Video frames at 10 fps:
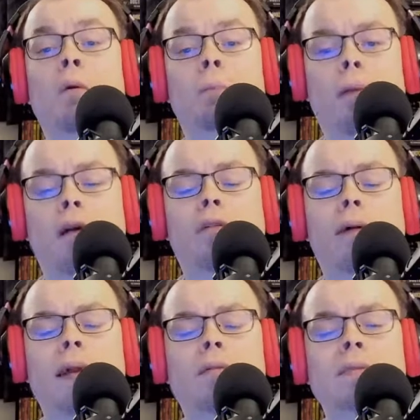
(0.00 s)
Mark
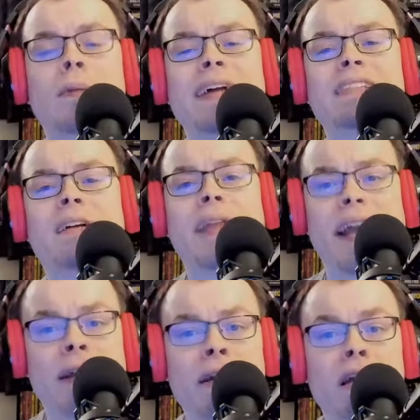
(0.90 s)
Quinn was
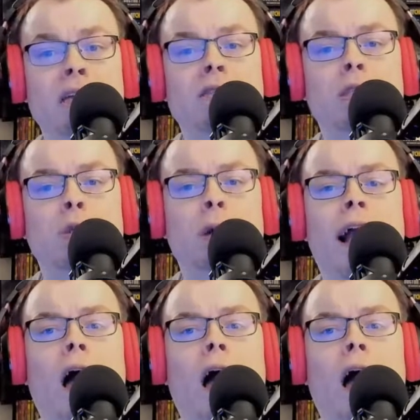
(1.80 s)
basically doing